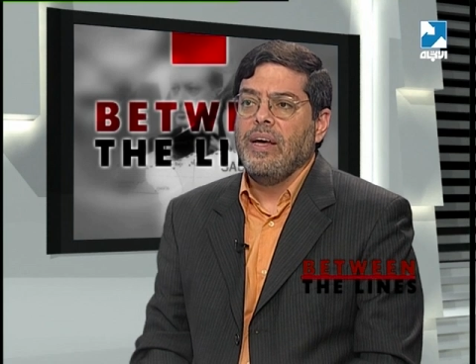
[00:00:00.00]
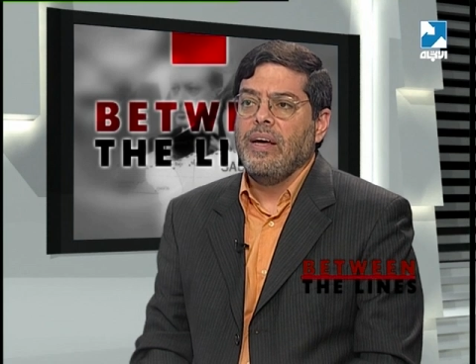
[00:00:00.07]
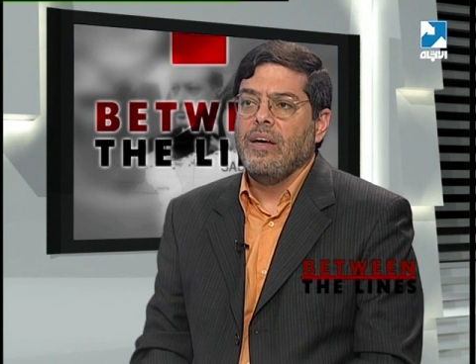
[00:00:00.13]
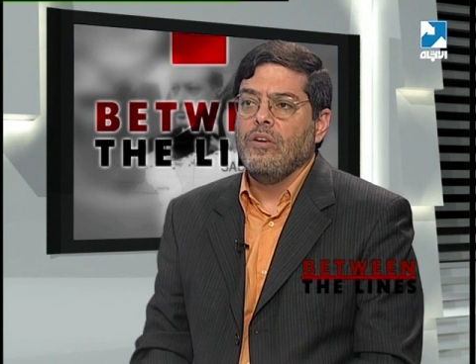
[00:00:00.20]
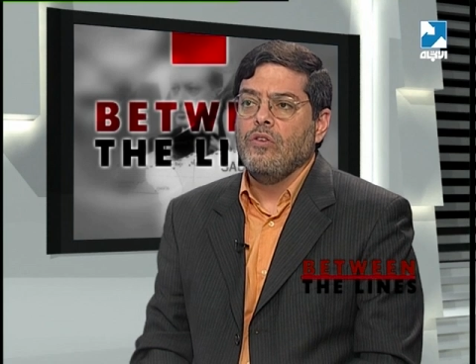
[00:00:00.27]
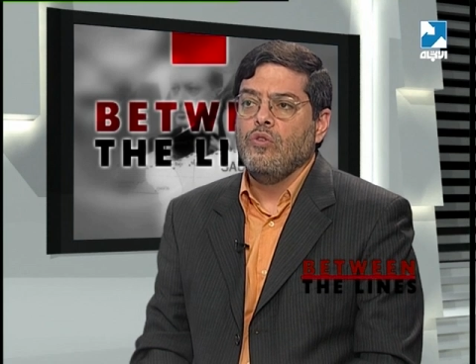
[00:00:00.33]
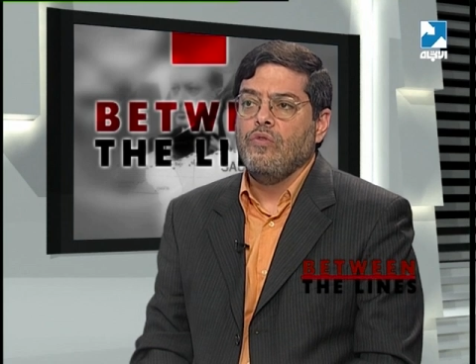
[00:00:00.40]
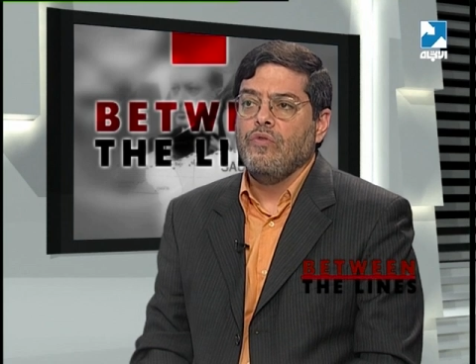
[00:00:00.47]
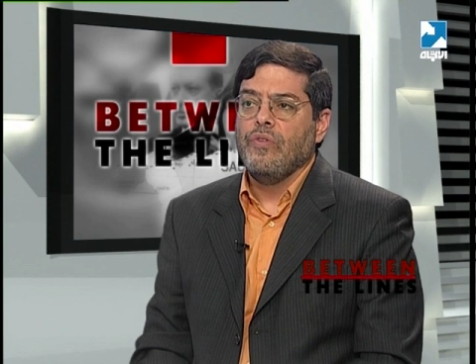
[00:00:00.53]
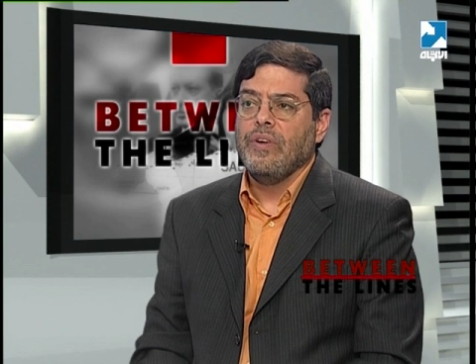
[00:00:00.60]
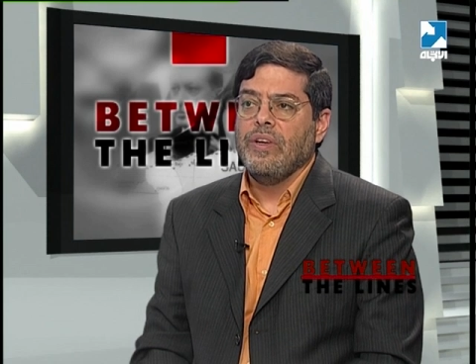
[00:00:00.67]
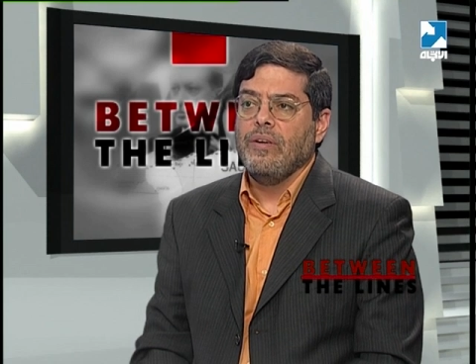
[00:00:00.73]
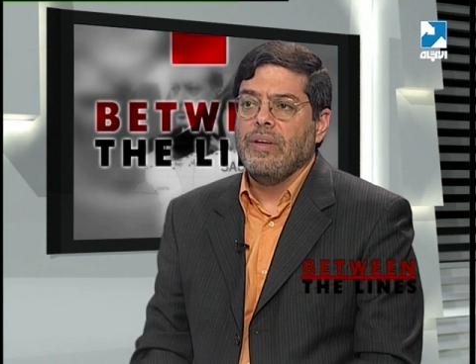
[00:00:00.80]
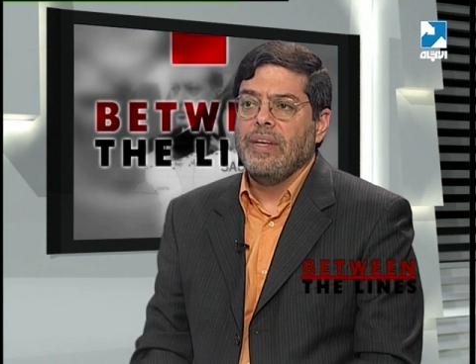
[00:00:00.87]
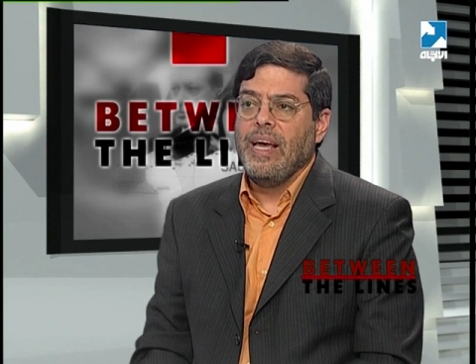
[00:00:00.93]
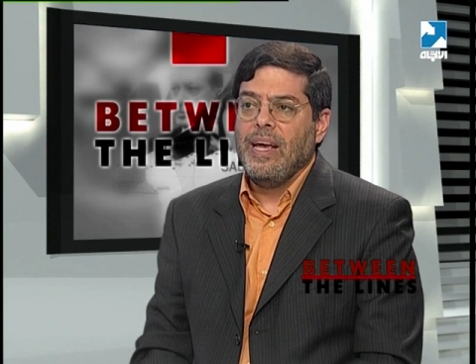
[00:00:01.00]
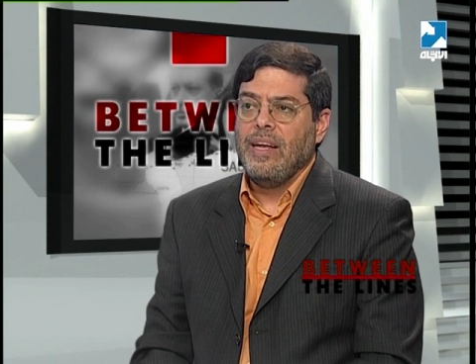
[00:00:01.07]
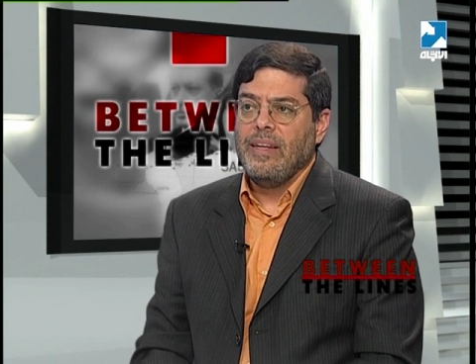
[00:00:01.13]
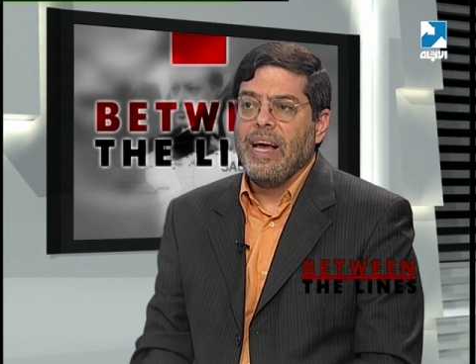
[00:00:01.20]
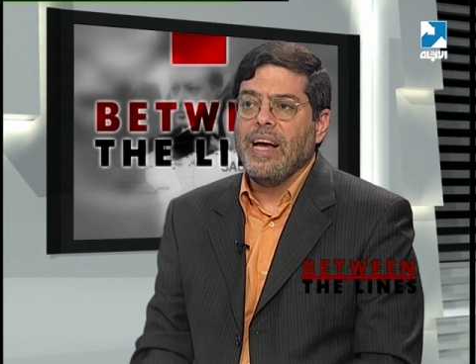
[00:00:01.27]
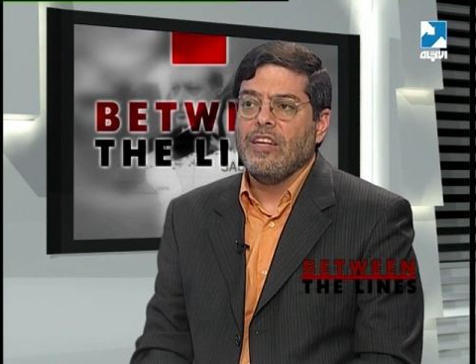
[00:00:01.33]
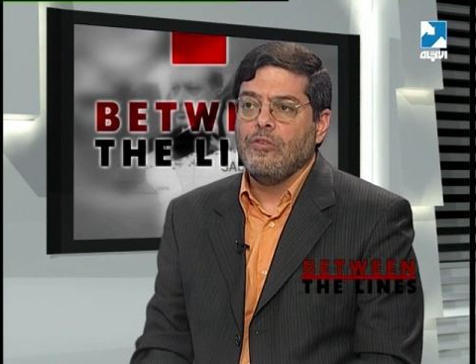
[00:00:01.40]
who've gained
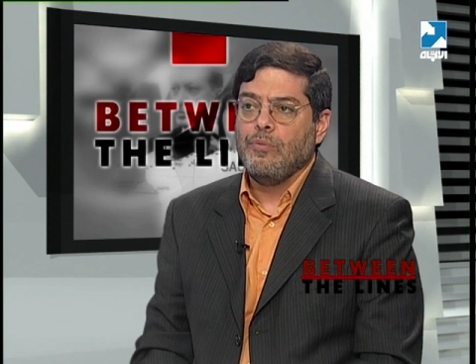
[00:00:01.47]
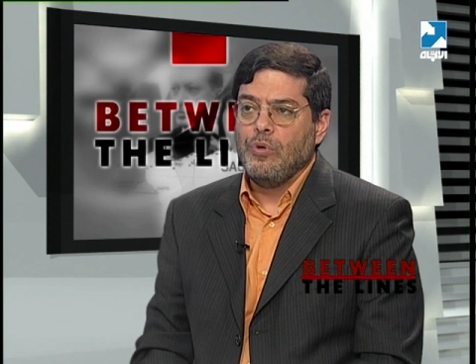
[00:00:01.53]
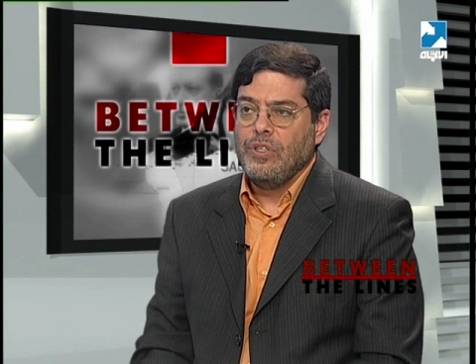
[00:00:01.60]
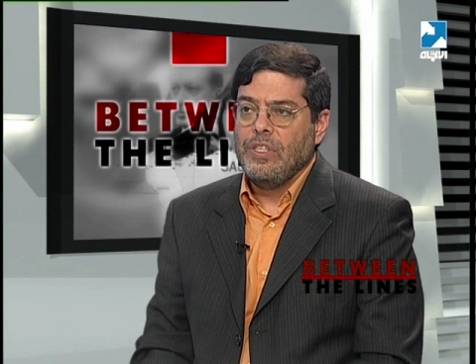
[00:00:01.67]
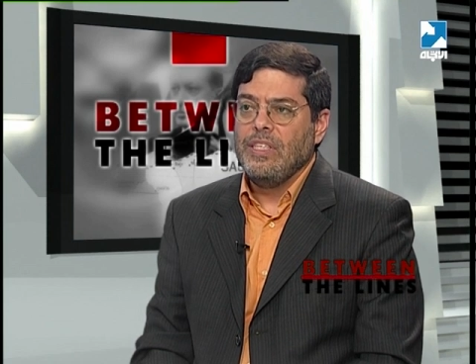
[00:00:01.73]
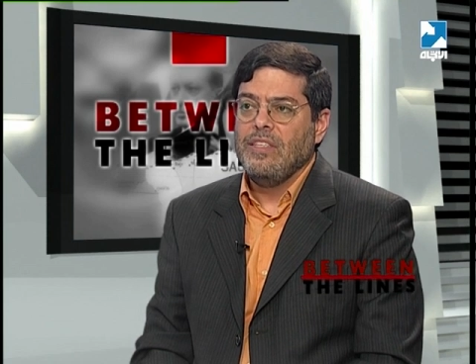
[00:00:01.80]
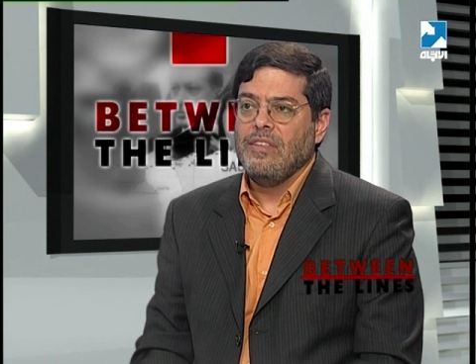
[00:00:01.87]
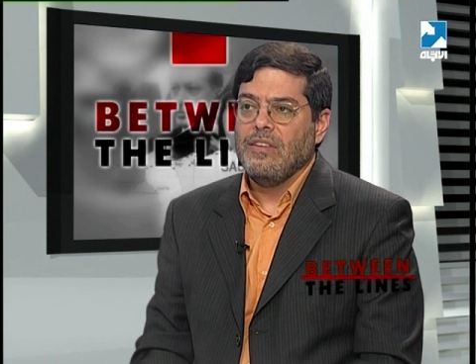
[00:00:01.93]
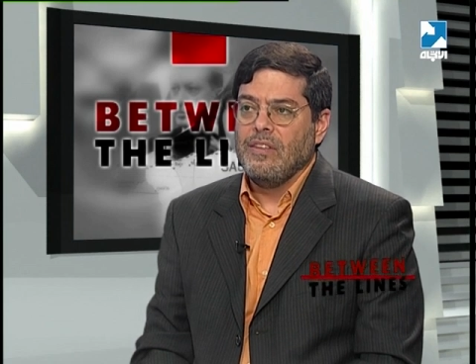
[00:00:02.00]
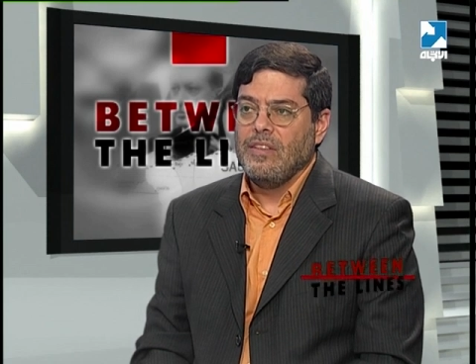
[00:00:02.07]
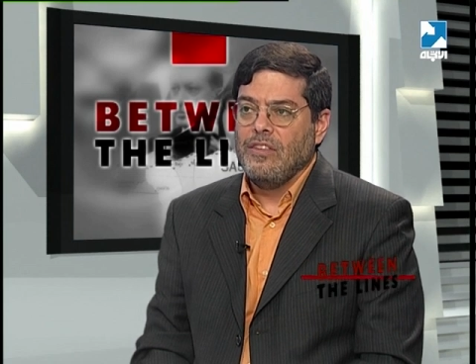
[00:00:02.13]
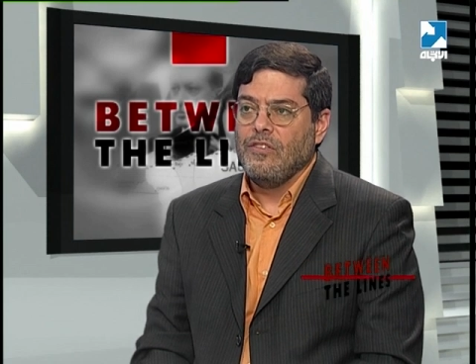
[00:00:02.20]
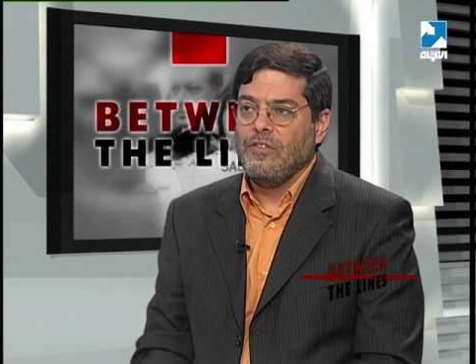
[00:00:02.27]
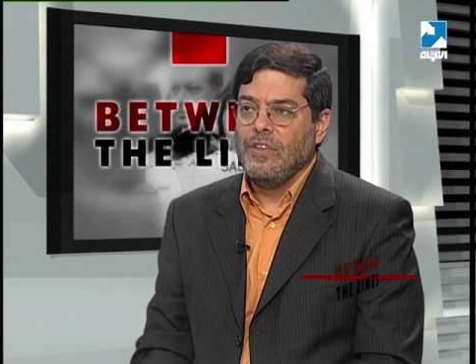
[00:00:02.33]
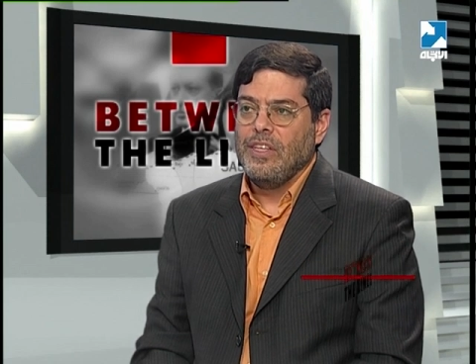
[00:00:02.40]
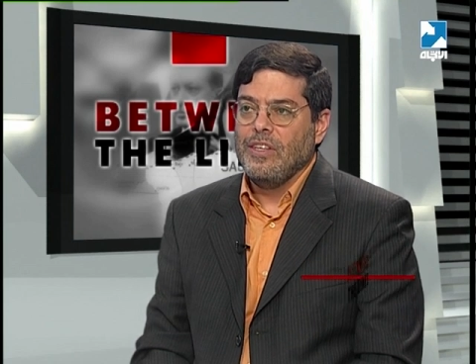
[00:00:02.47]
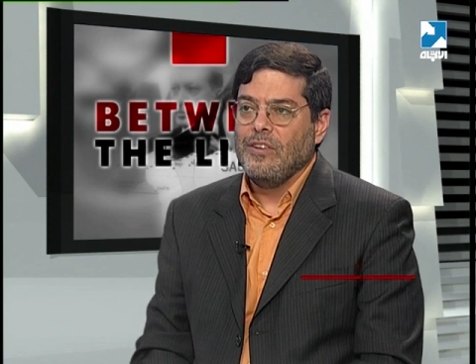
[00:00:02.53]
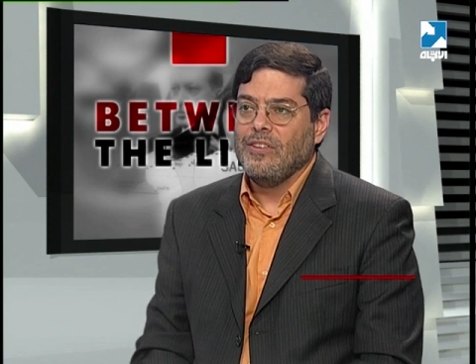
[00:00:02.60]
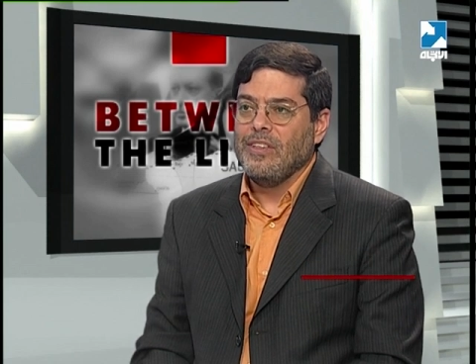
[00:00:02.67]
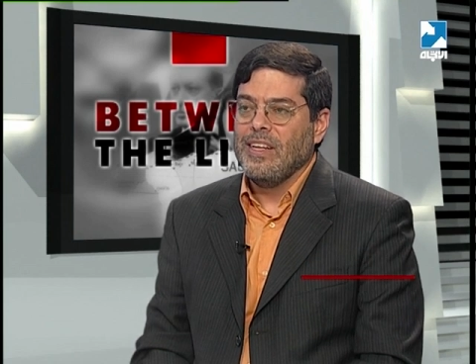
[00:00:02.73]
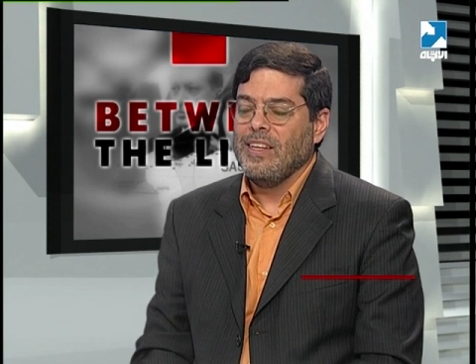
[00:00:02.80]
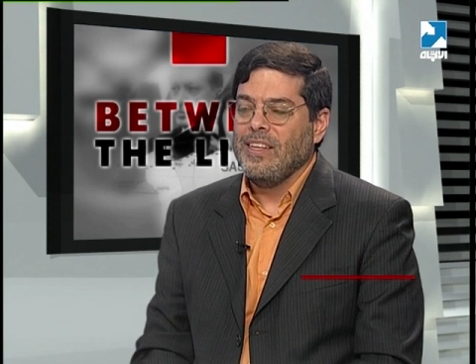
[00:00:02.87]
expertise in these
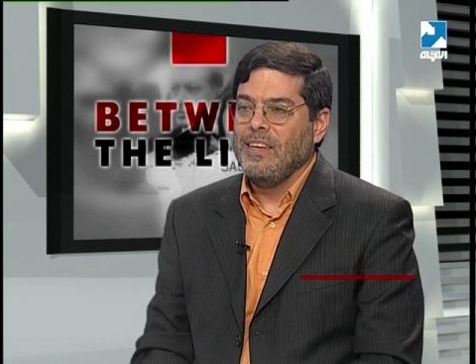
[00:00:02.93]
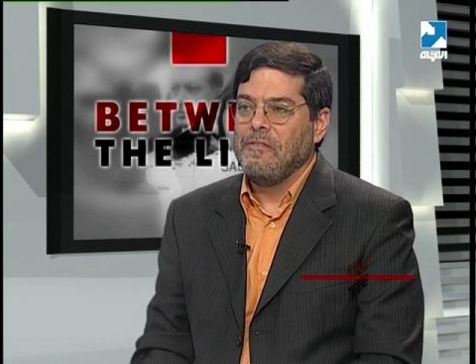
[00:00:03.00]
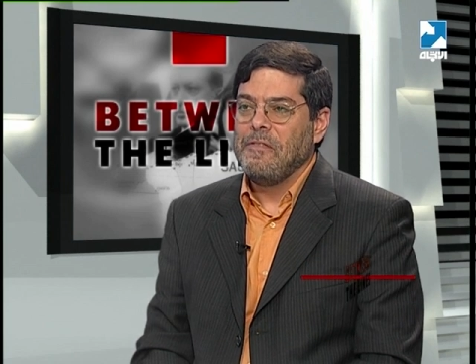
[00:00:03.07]
fields and give